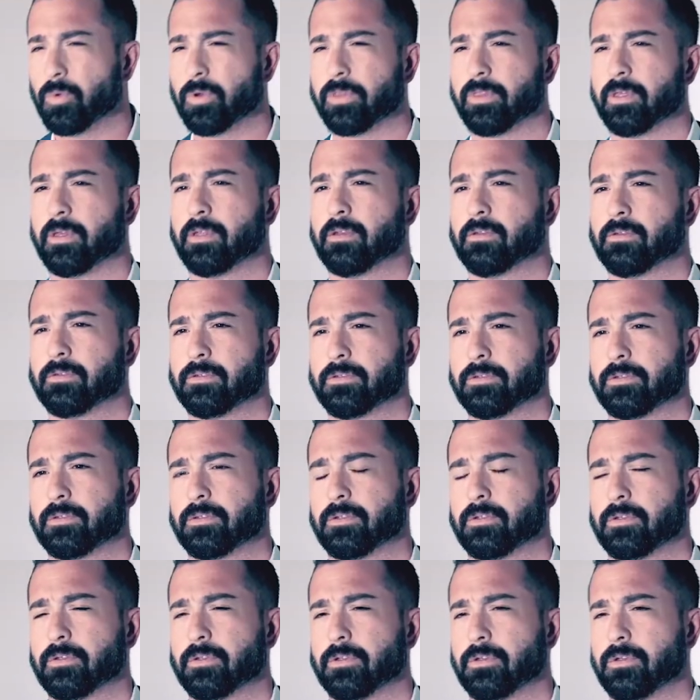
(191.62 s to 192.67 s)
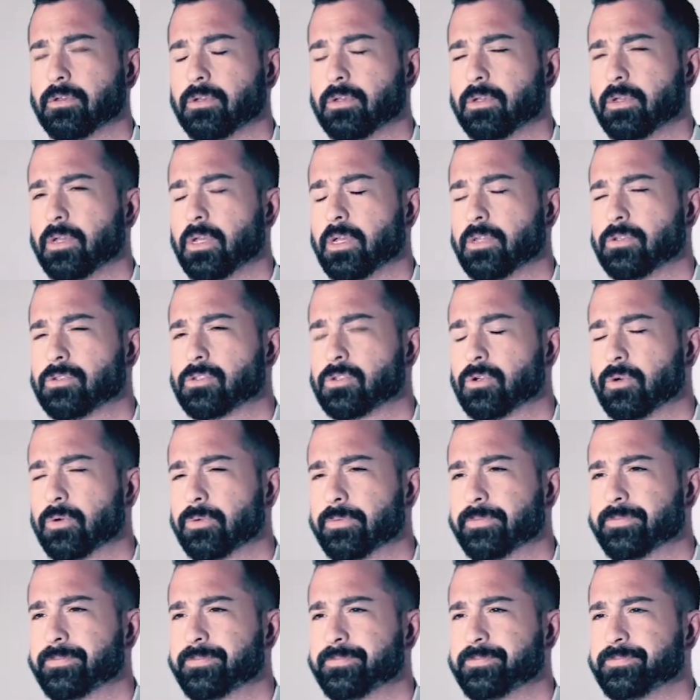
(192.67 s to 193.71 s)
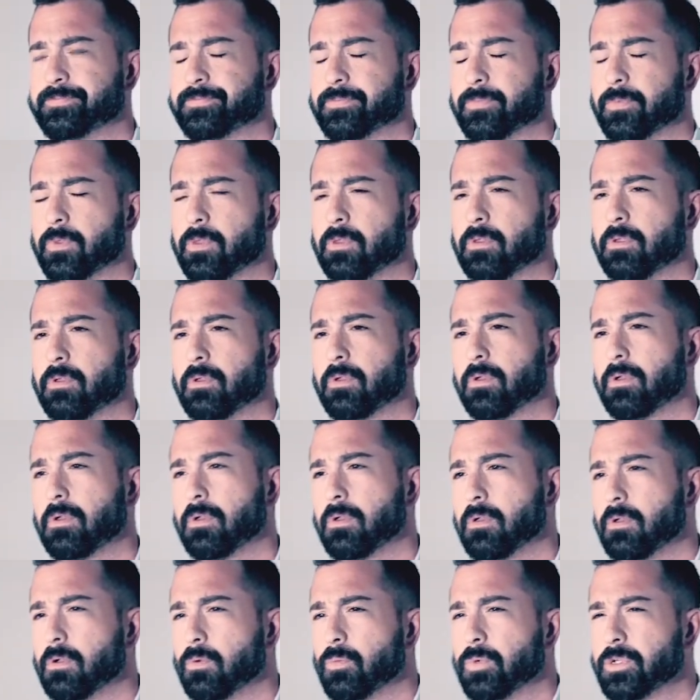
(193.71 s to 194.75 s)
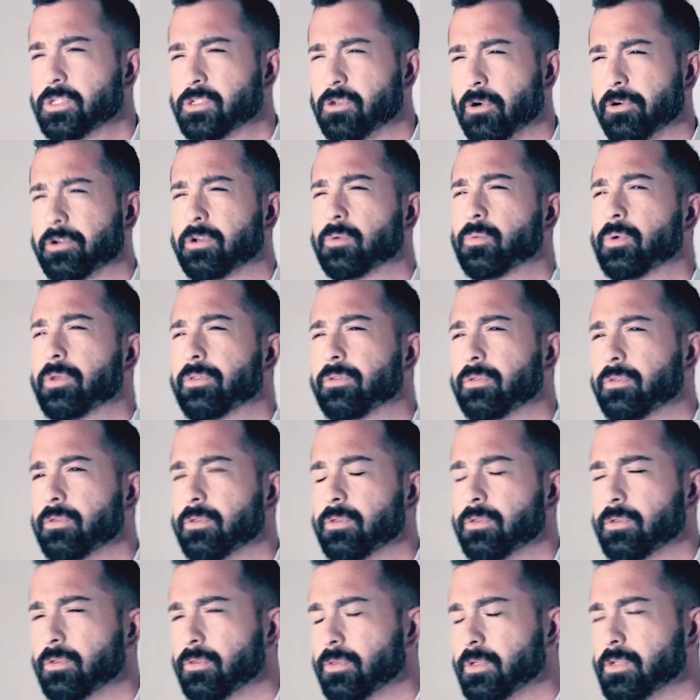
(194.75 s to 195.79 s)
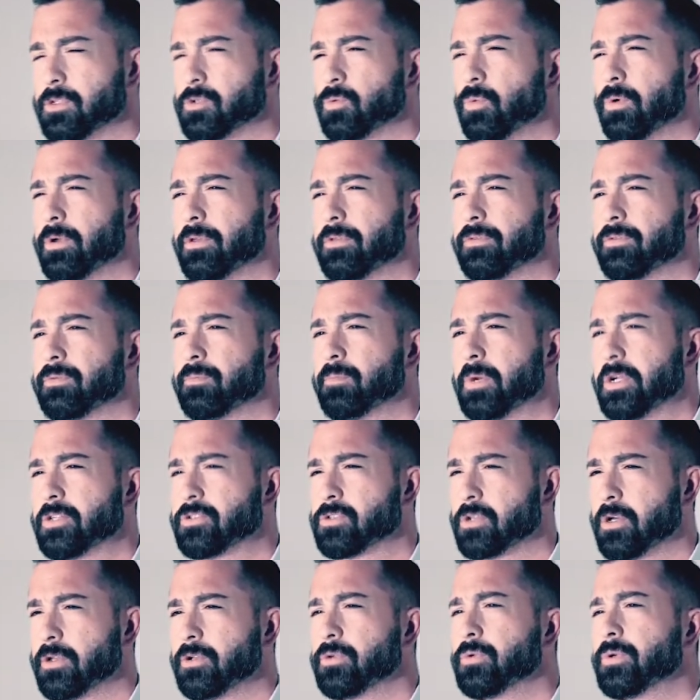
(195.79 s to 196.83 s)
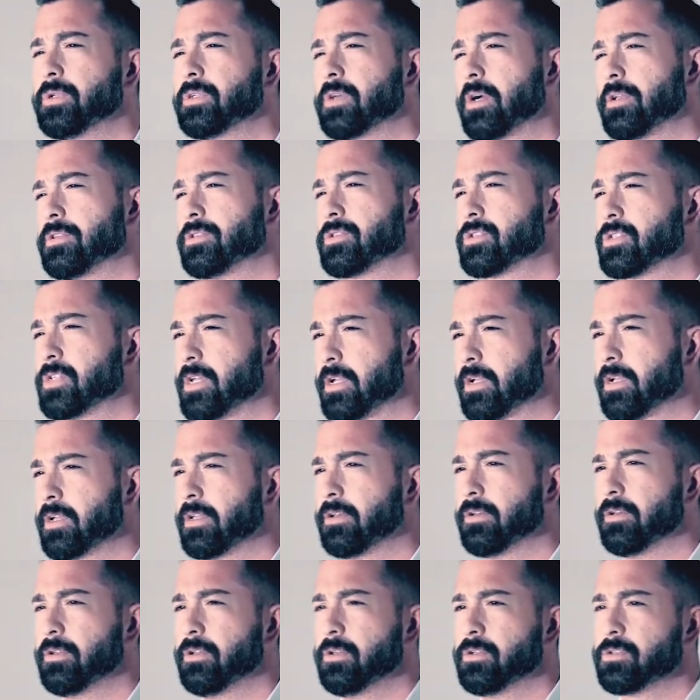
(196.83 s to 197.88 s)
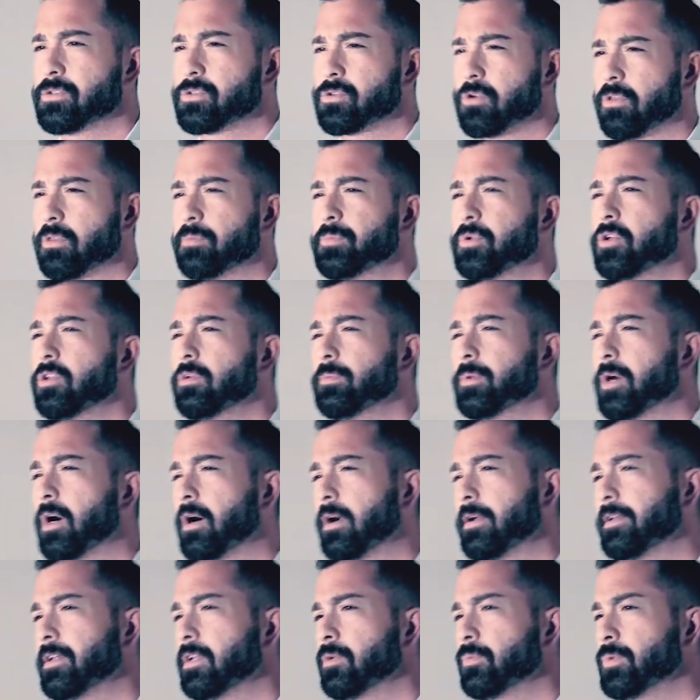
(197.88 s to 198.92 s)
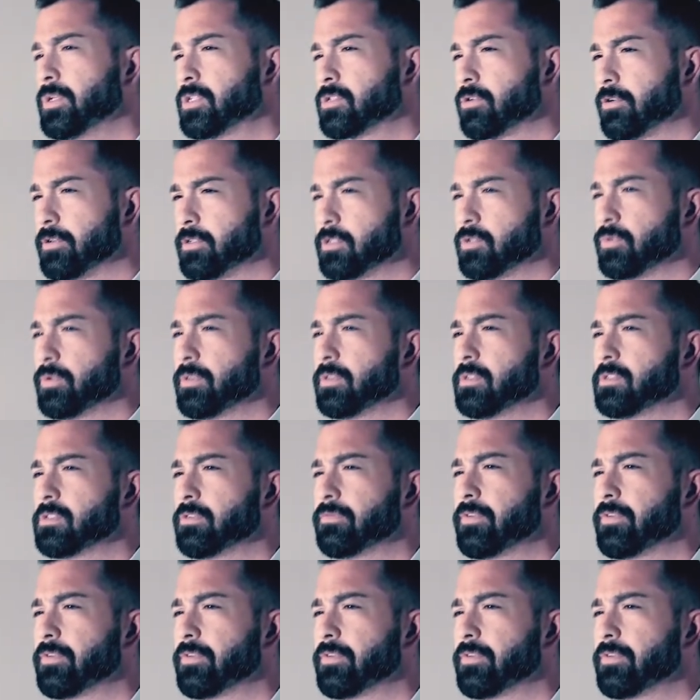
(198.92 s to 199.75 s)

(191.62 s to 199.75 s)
with it? And so we started with this with my son, who had gotten sick, and saw the beauty behind it. And we started doing these